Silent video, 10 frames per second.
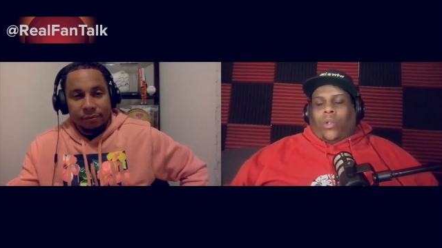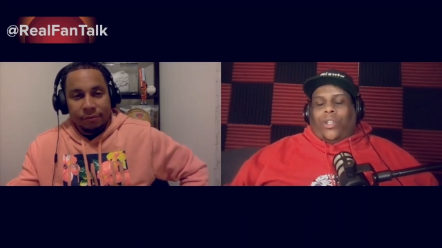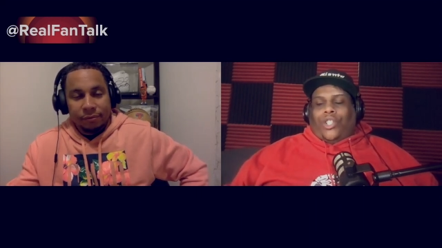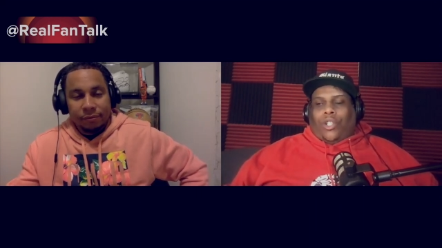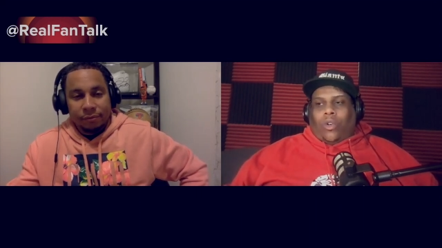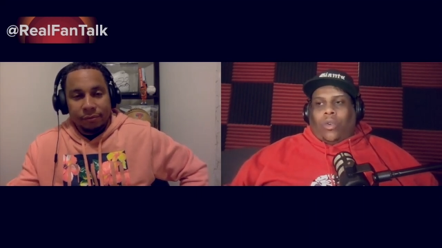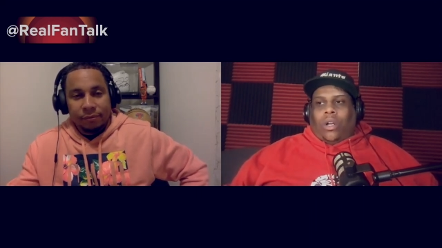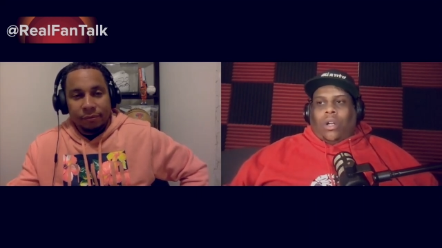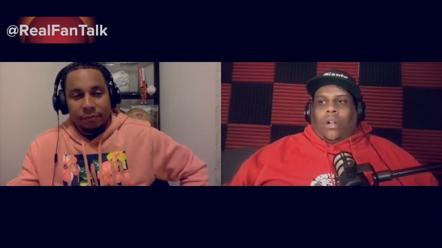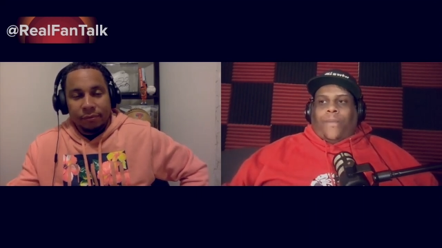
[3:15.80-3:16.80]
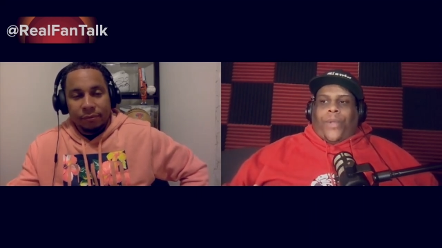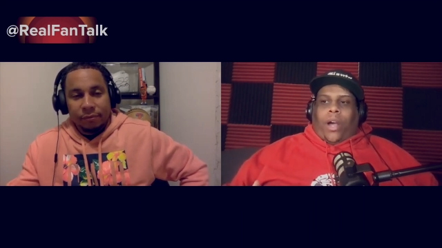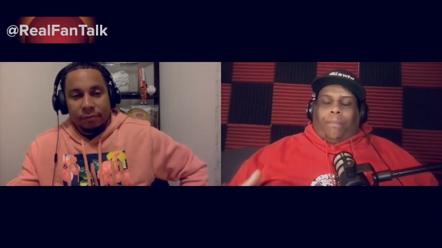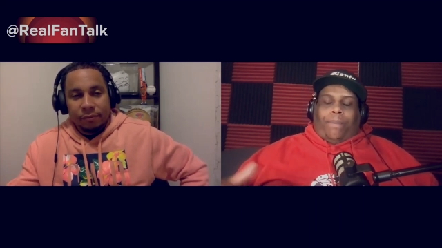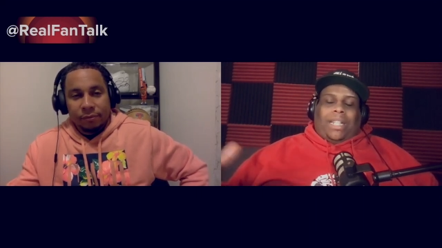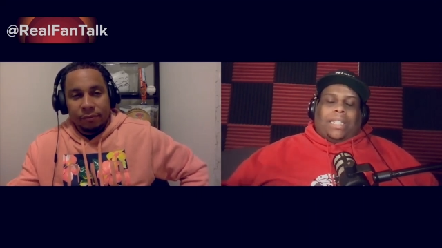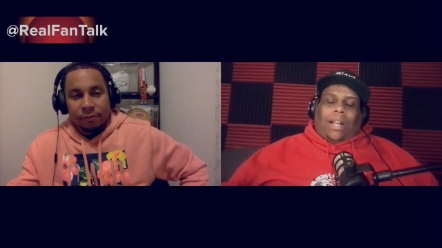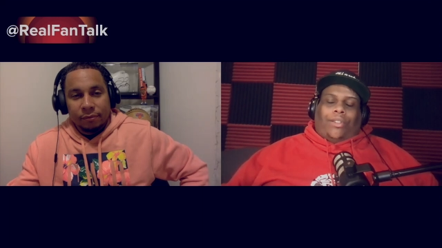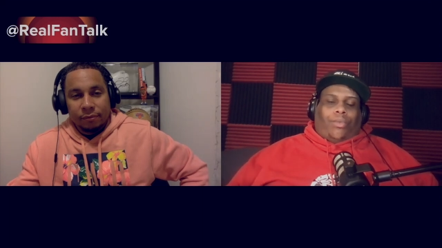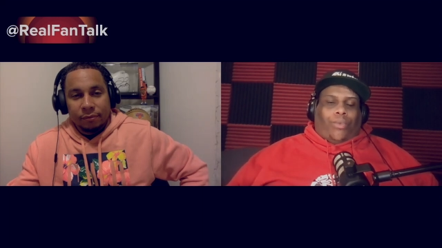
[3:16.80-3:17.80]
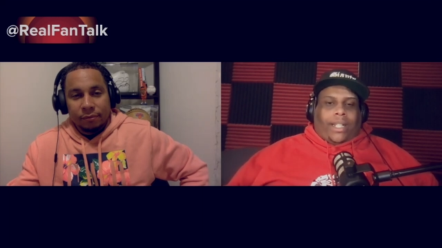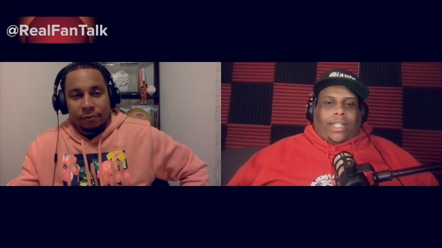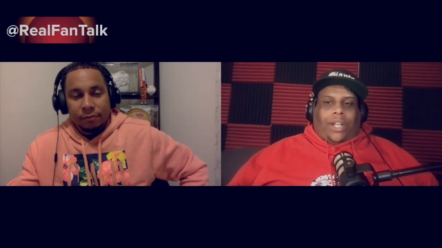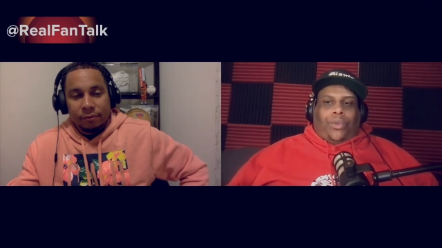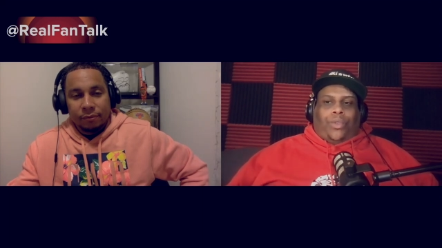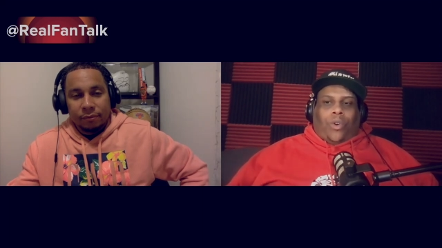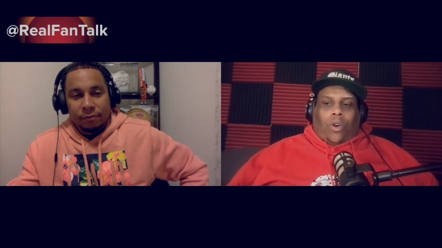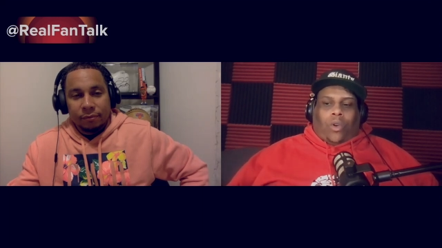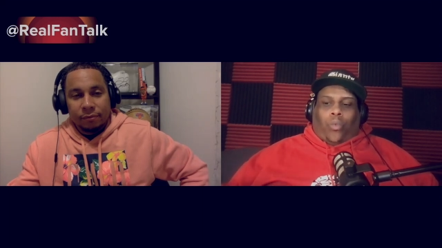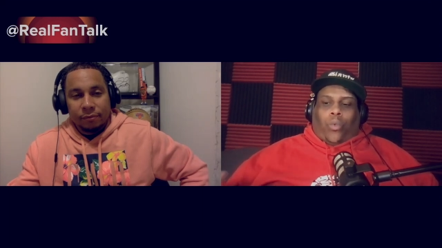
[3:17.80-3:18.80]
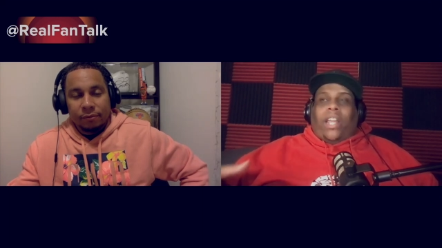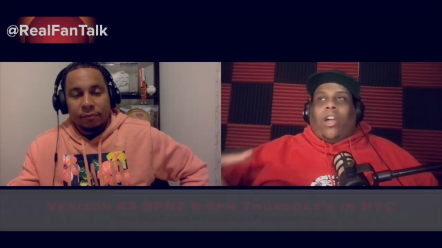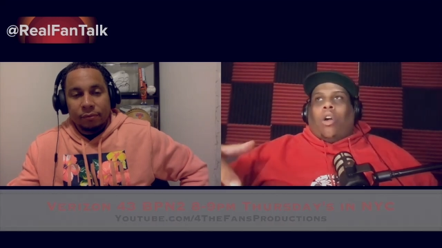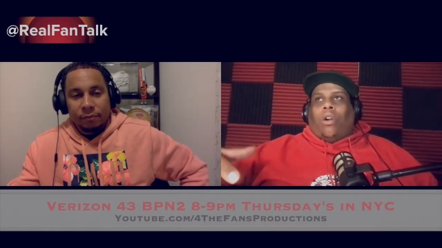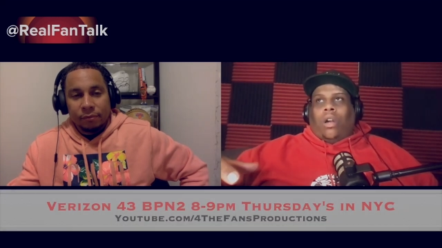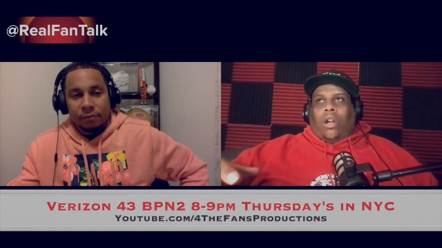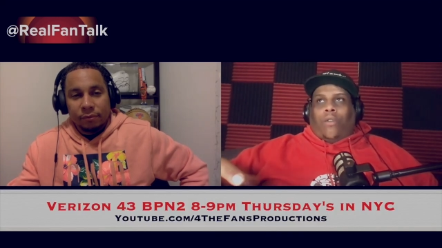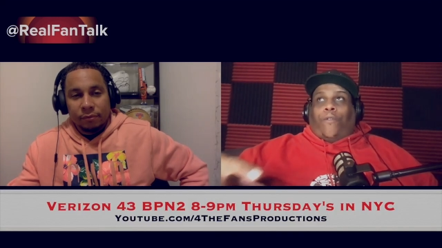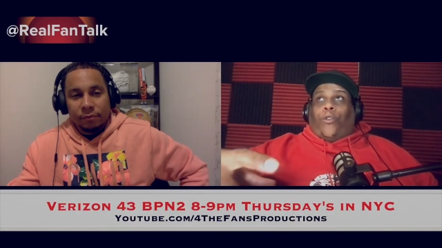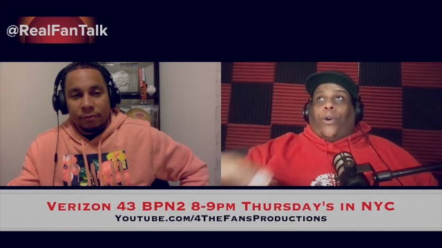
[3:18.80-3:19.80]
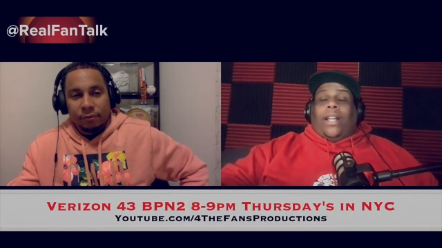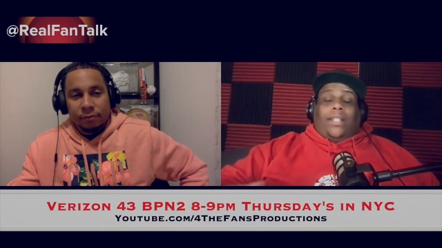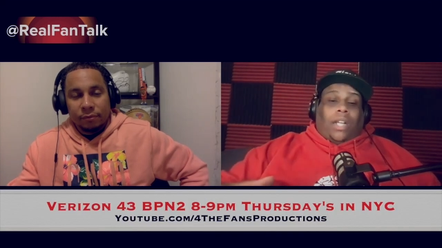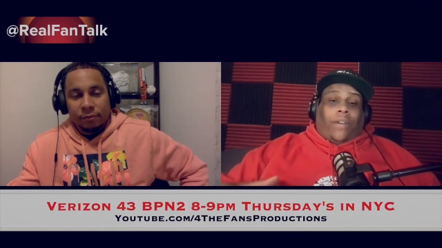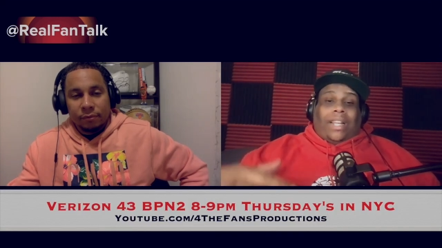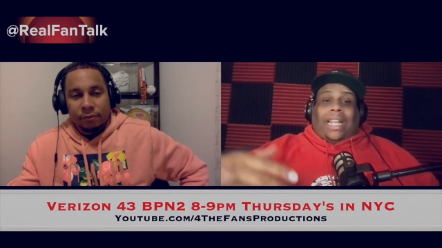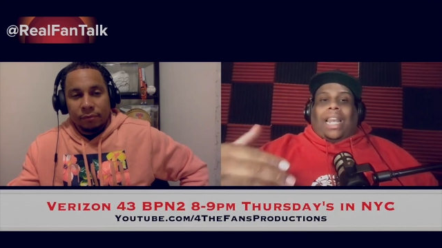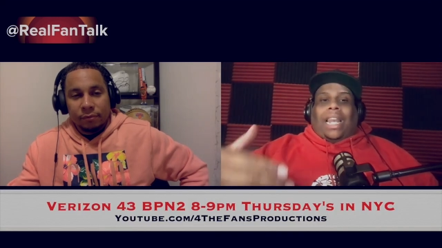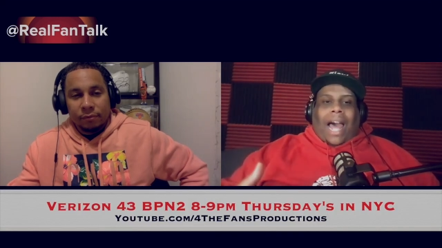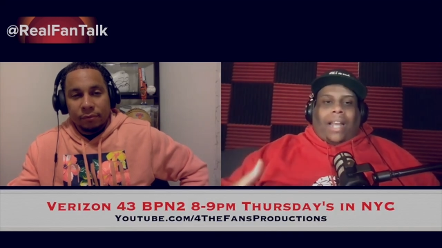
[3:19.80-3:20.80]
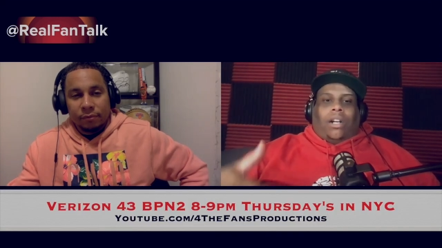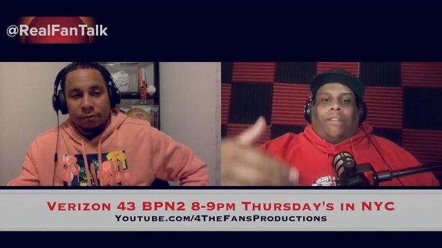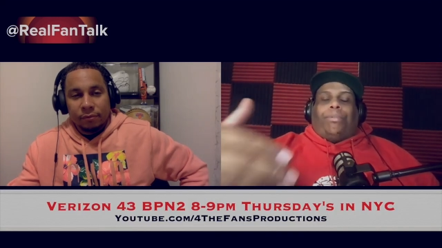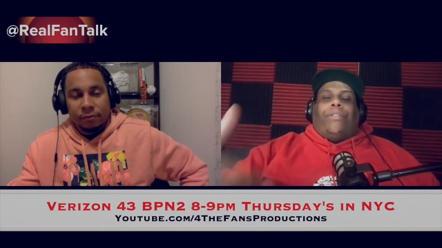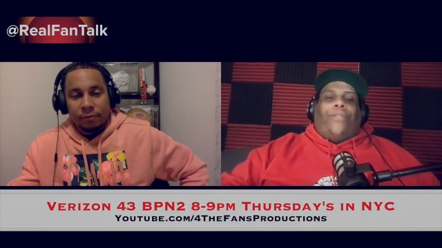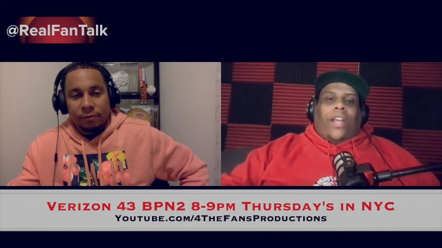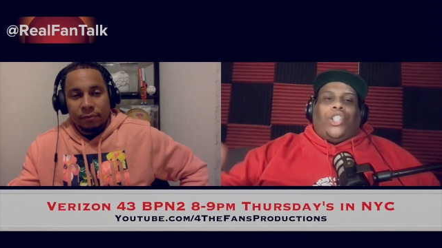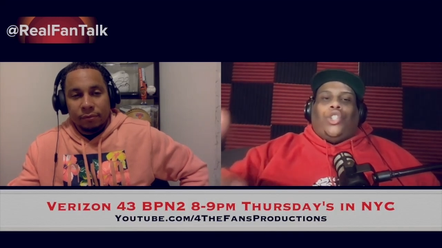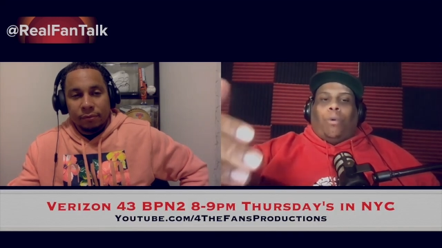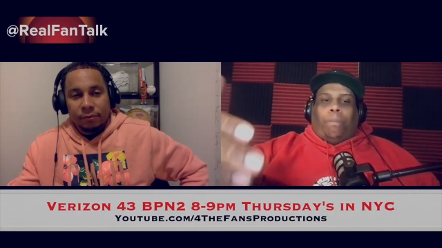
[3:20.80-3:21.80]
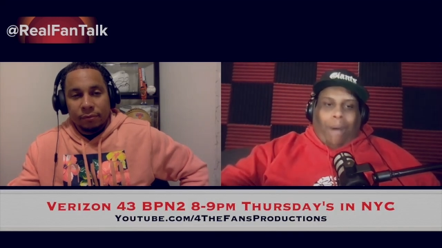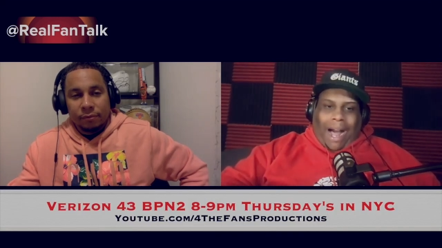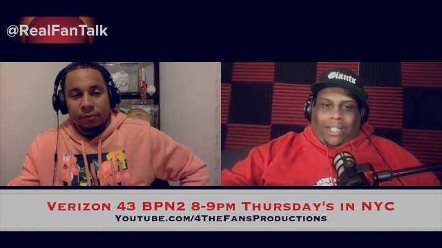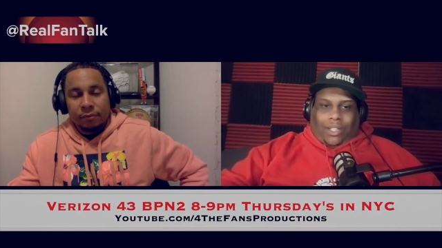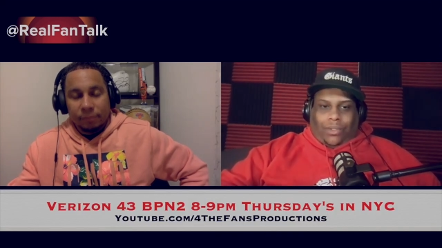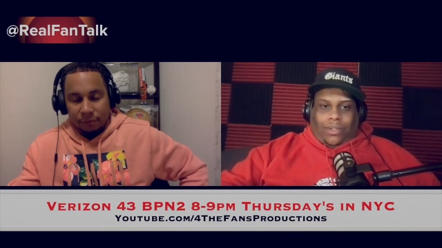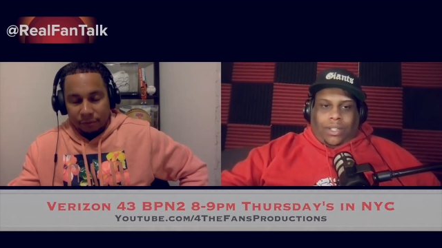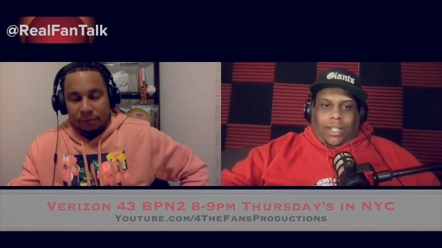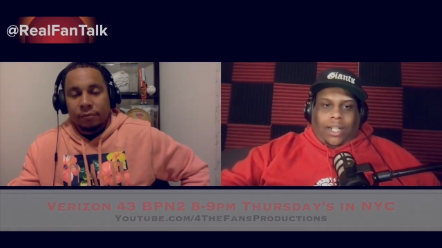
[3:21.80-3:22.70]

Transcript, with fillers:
Speaker 1: on the show, uh, big shout out to Rington, New York. We are friends of a lot of professional boxers.